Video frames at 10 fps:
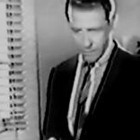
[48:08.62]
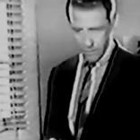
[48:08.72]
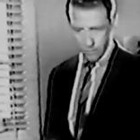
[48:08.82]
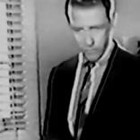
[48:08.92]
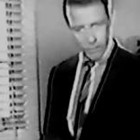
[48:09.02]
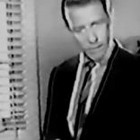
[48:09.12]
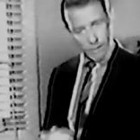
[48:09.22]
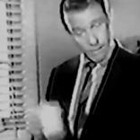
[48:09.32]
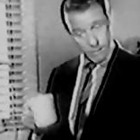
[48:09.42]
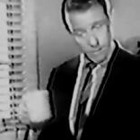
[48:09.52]

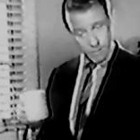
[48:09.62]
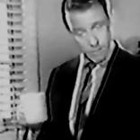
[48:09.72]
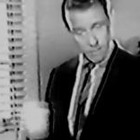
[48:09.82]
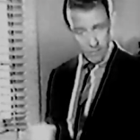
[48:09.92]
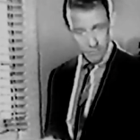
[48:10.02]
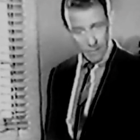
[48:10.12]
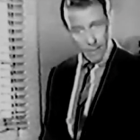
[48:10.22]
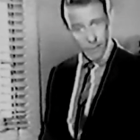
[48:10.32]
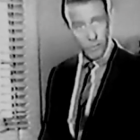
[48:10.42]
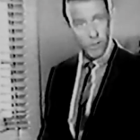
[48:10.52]
1849 is
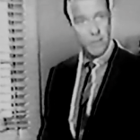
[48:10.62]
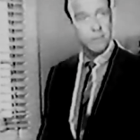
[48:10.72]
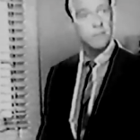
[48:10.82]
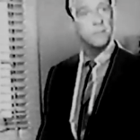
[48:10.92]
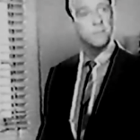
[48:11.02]
laid to rest.